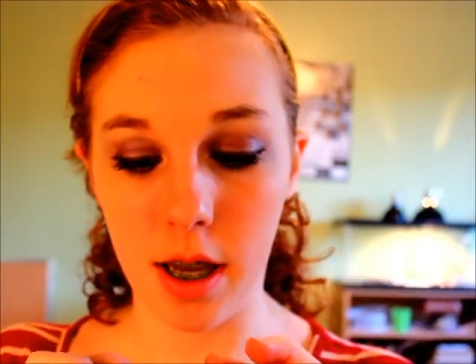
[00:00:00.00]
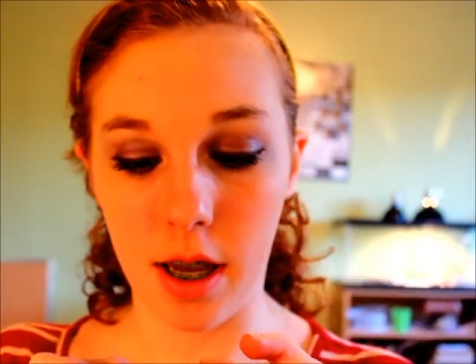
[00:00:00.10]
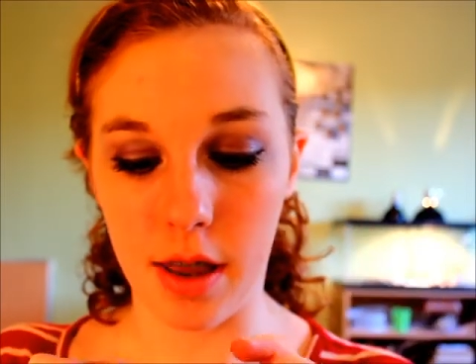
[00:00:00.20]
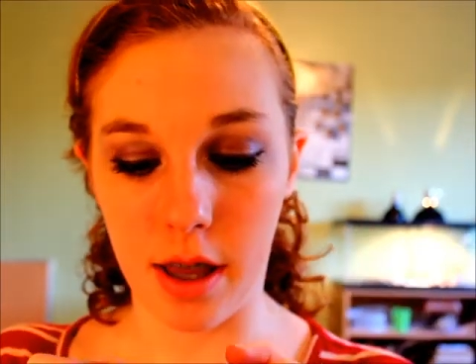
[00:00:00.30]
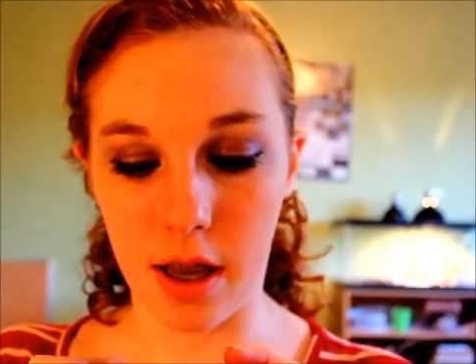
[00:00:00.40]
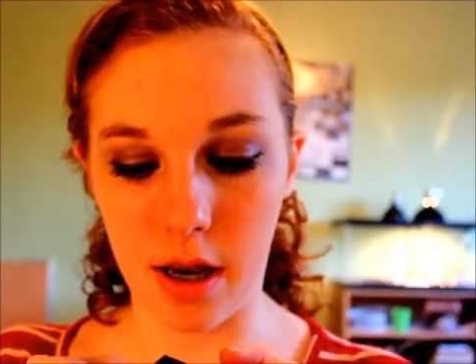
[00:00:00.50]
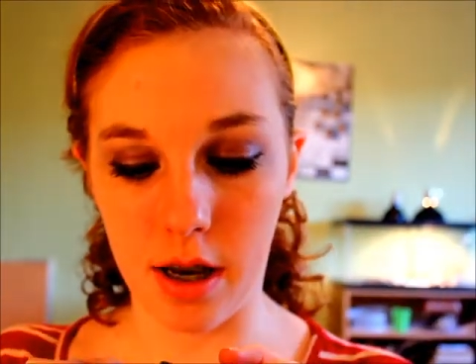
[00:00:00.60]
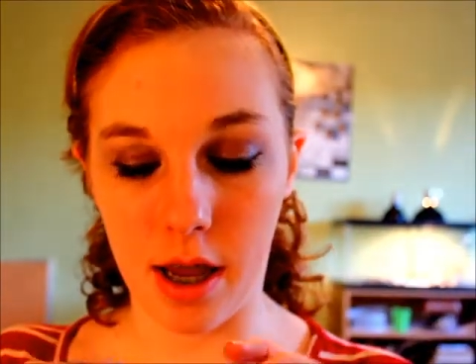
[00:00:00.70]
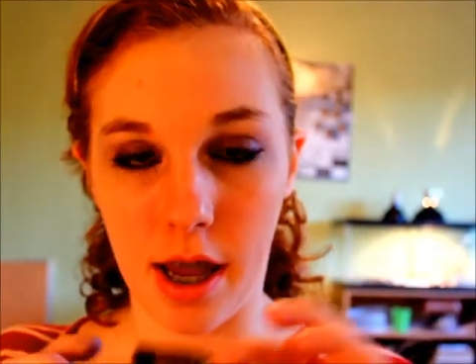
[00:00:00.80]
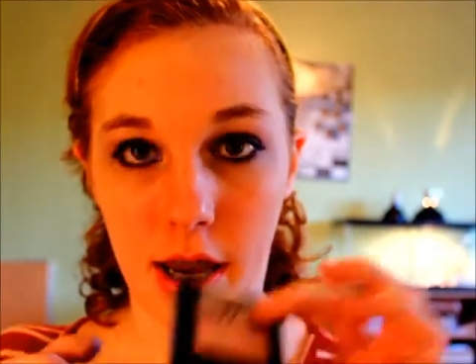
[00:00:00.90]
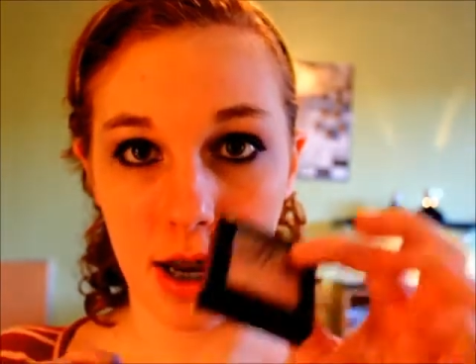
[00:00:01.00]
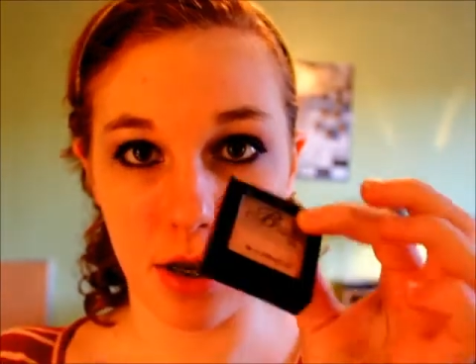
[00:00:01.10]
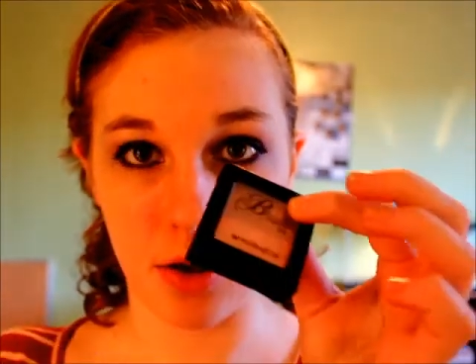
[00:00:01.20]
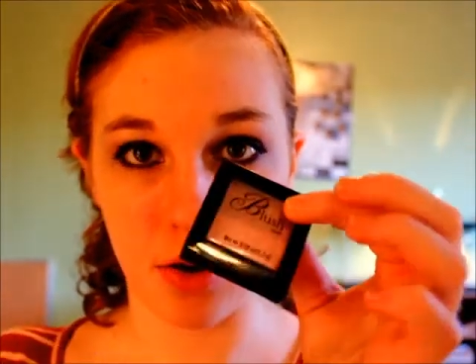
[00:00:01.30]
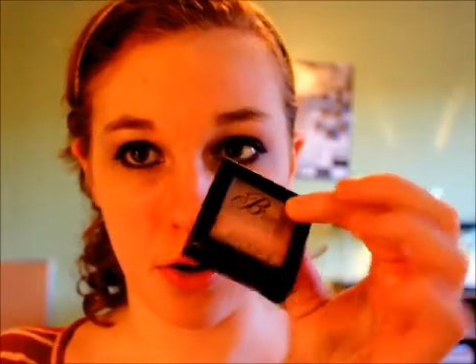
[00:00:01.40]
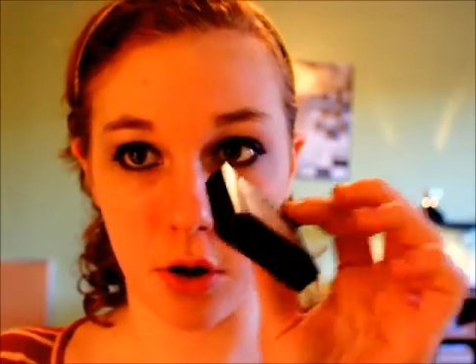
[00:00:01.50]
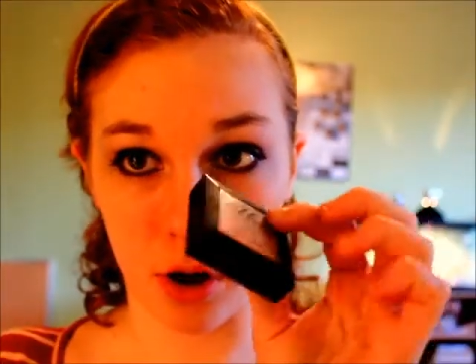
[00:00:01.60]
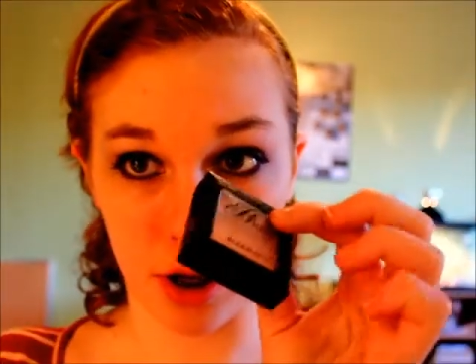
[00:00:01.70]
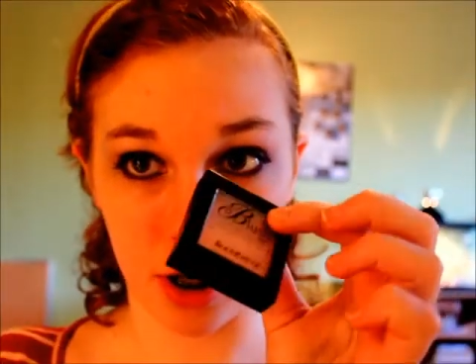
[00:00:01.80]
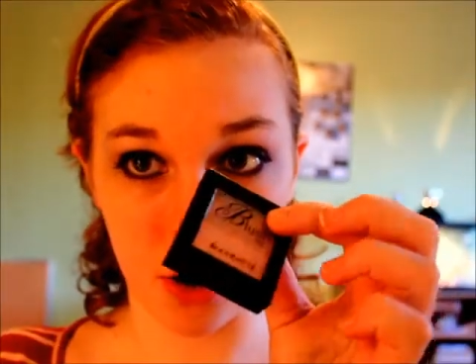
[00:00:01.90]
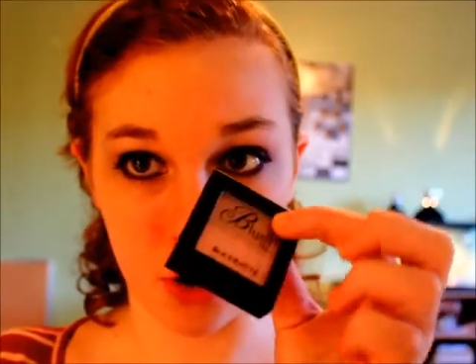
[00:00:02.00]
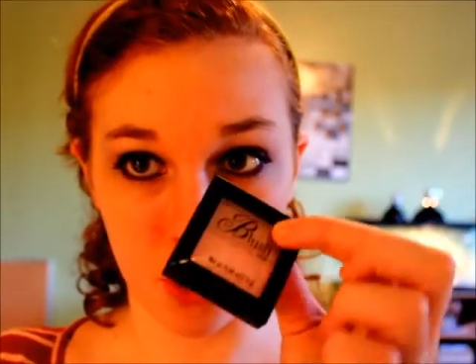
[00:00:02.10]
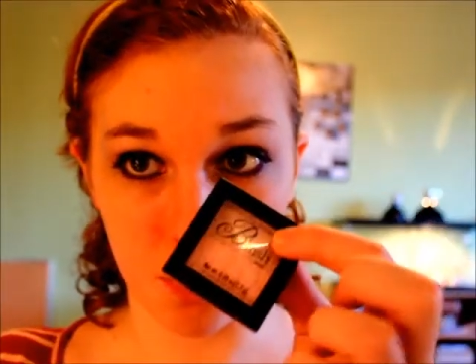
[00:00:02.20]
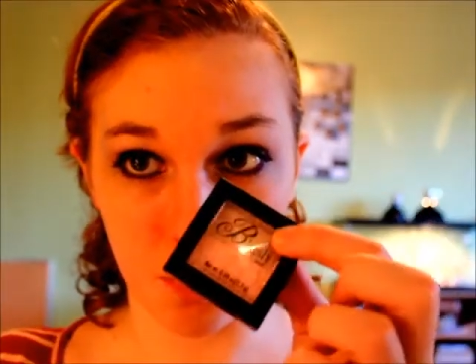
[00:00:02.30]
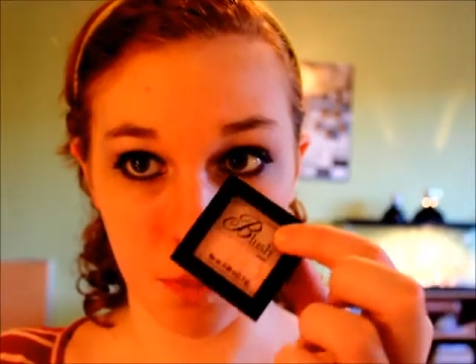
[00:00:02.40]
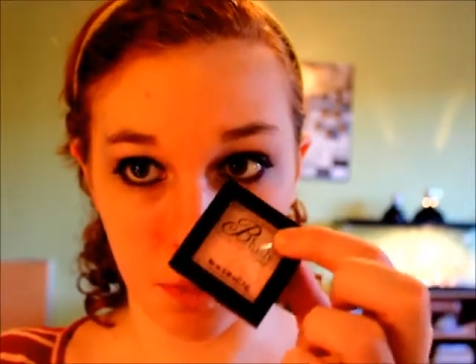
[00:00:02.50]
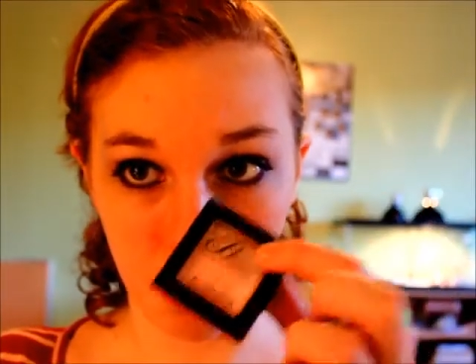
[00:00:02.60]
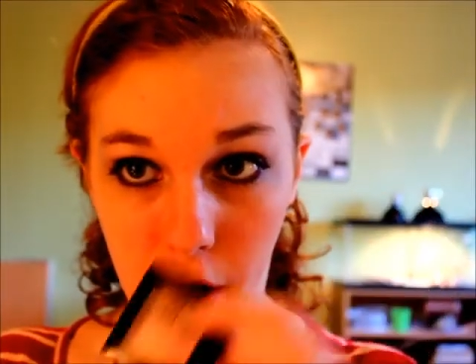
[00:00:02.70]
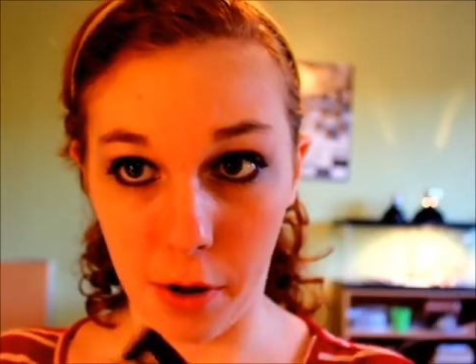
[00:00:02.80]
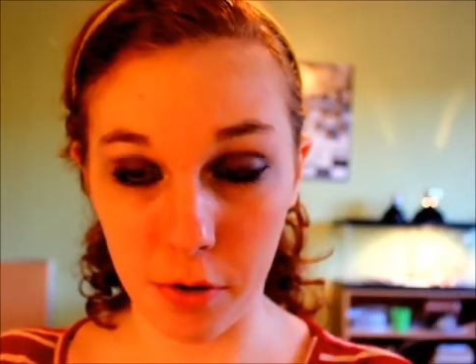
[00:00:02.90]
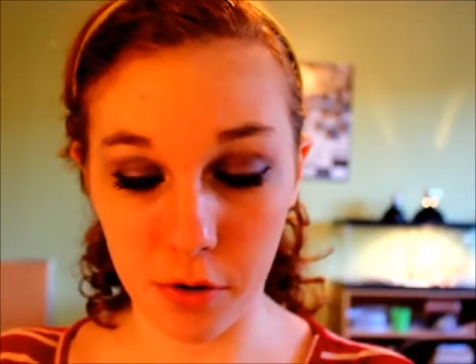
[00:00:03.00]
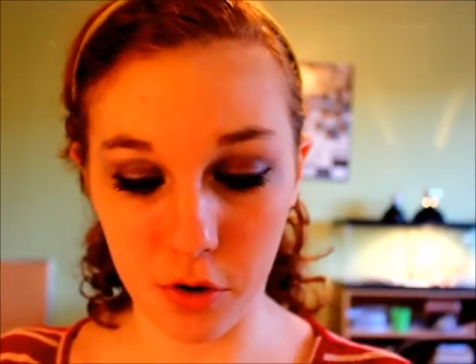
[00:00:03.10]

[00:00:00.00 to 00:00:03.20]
and then a darkish brown,